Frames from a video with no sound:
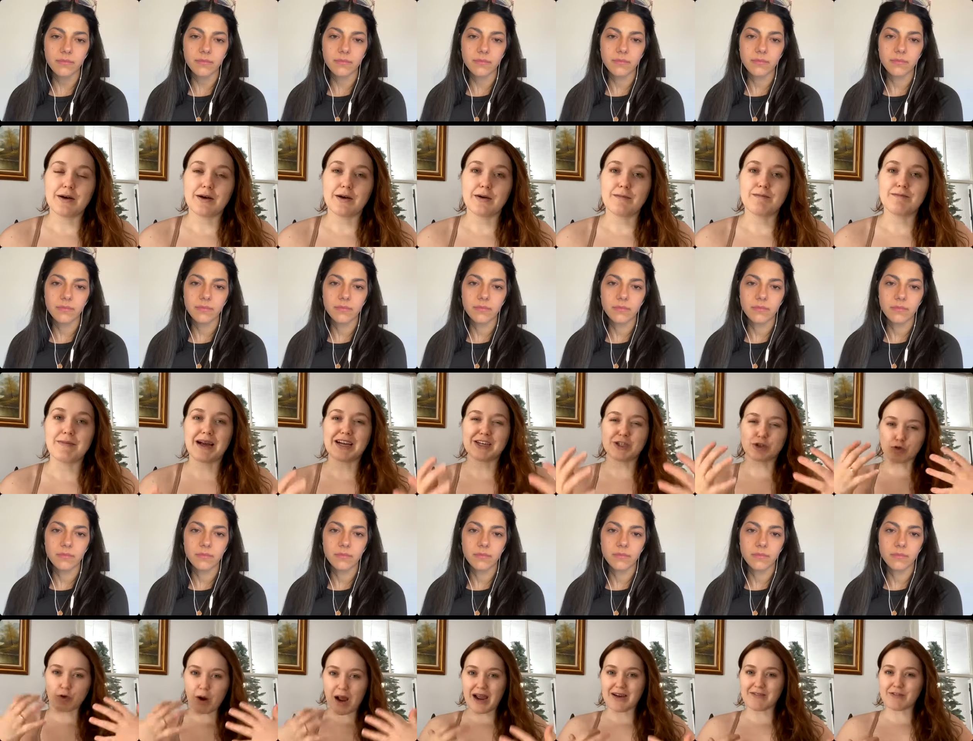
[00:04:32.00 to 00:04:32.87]
Speaker 1: my
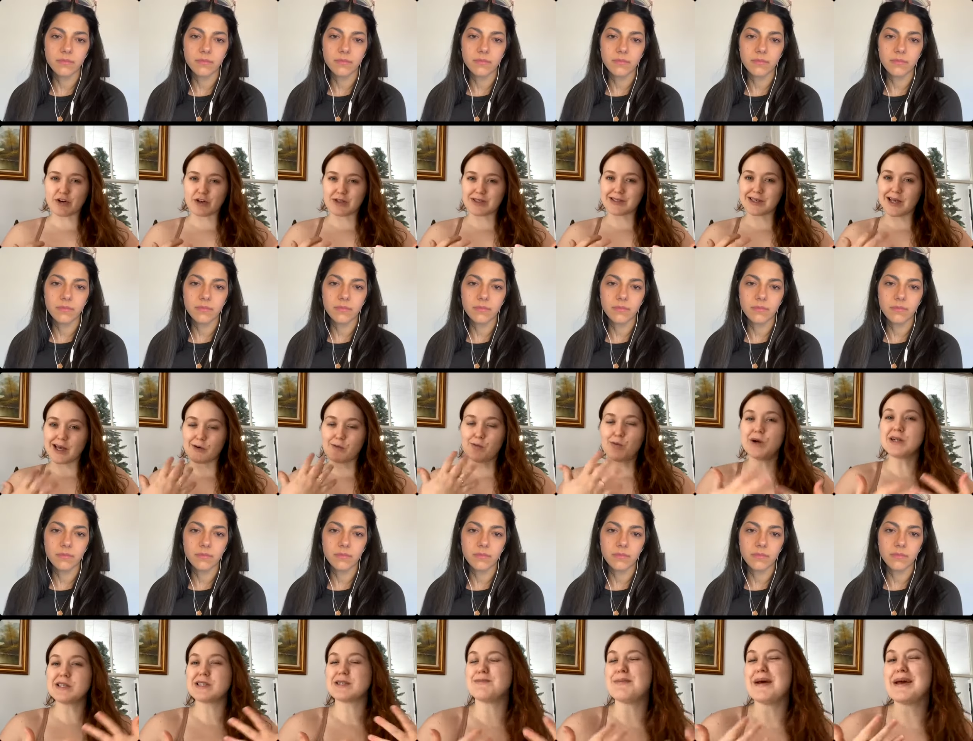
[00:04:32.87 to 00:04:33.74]
driver is like,
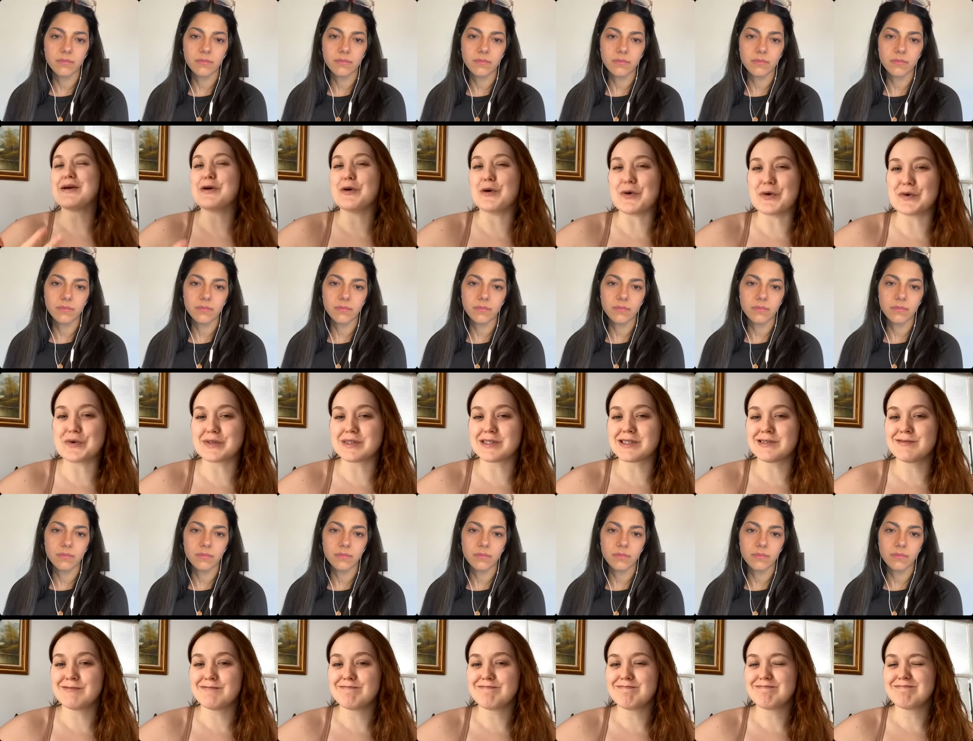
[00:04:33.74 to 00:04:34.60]
what's my
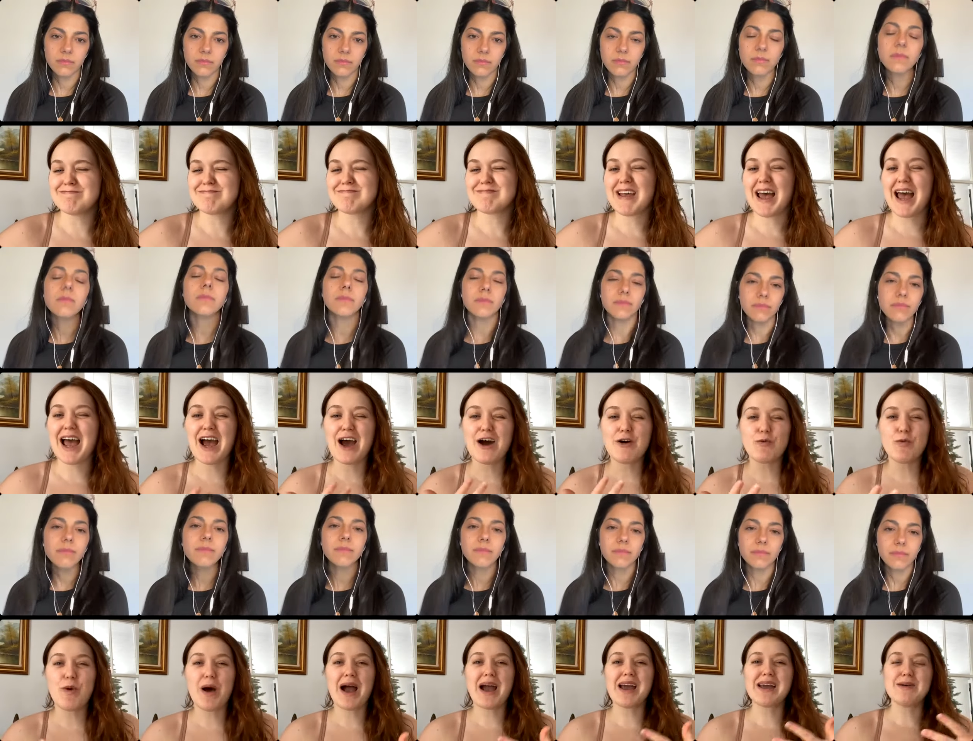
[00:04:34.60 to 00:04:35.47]
goals? How,
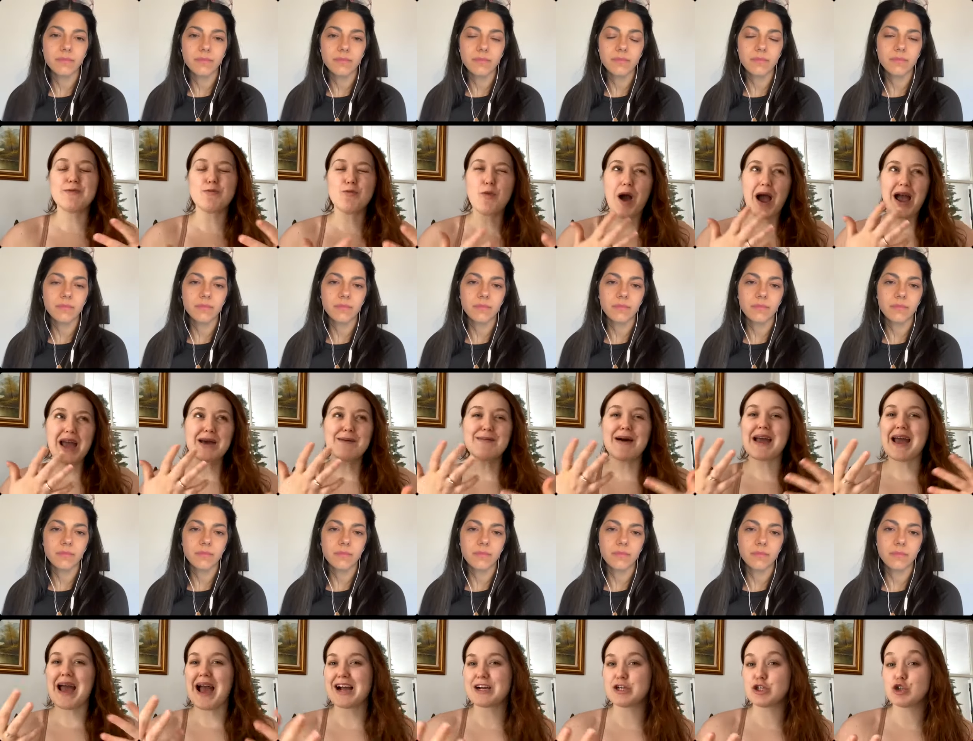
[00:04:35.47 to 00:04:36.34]
why why am
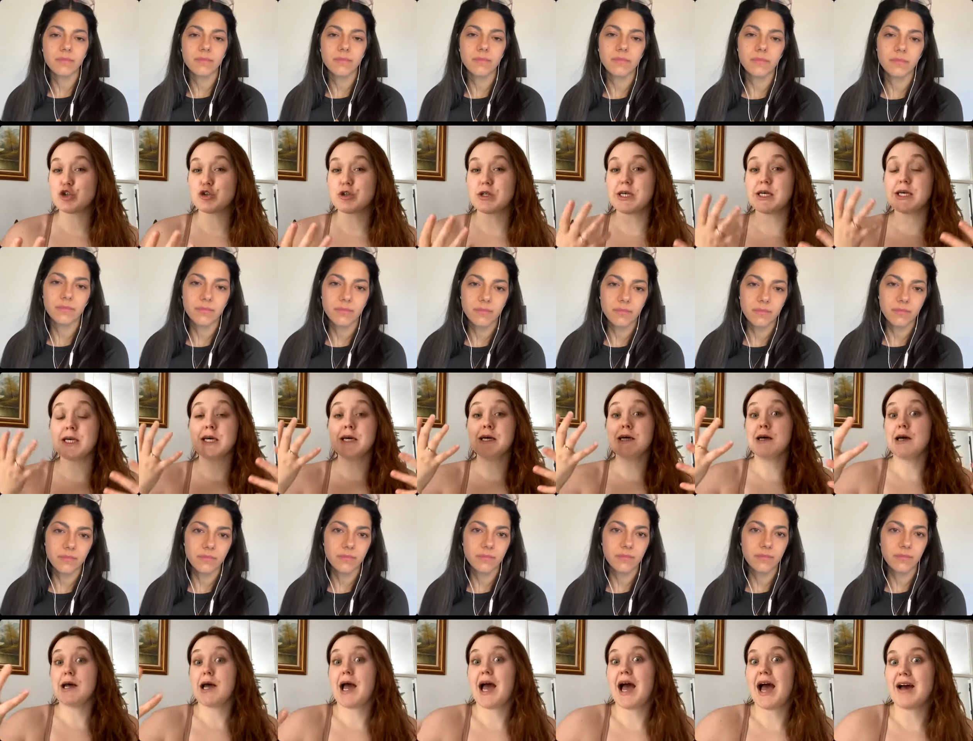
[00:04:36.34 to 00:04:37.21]
I actually
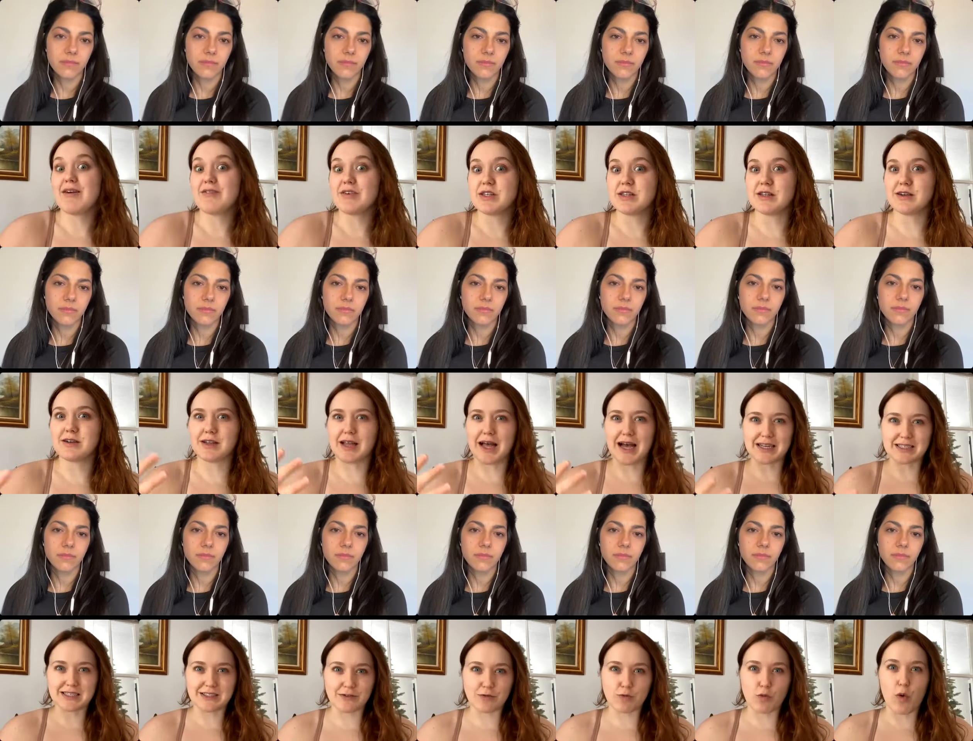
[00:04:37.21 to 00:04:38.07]
having the
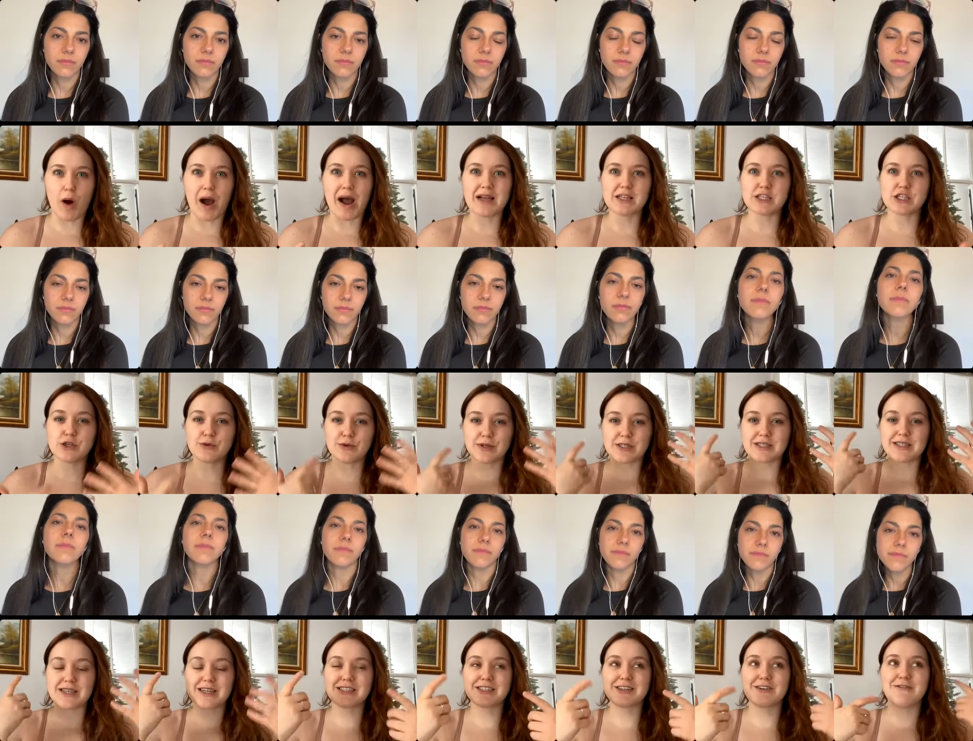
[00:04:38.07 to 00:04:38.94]
glass of wine? So
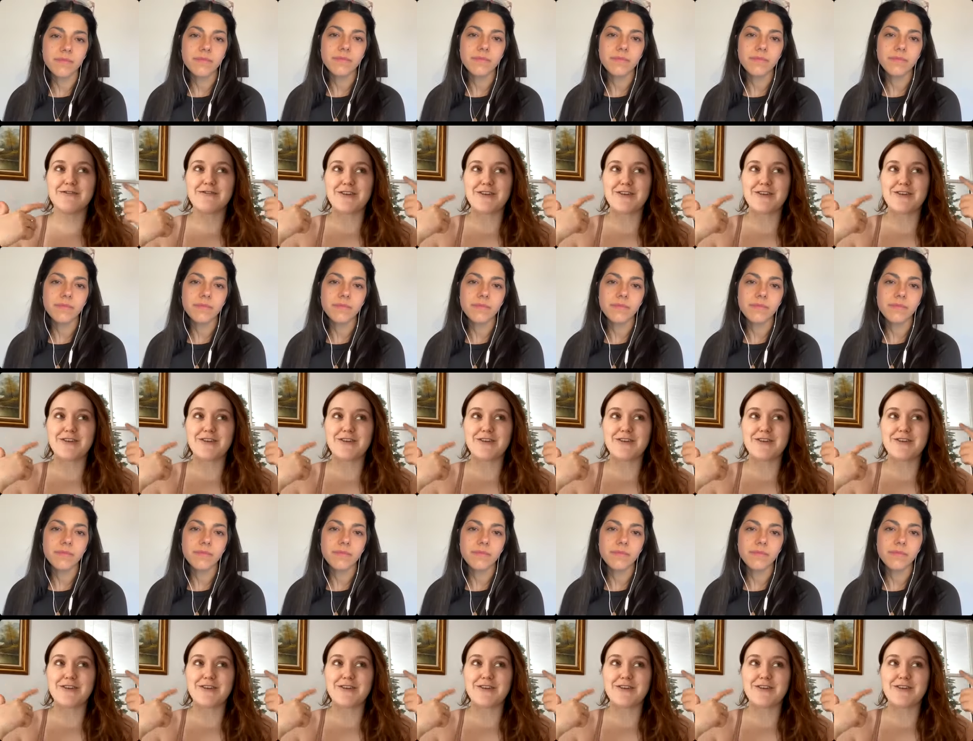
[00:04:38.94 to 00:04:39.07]
it's it's a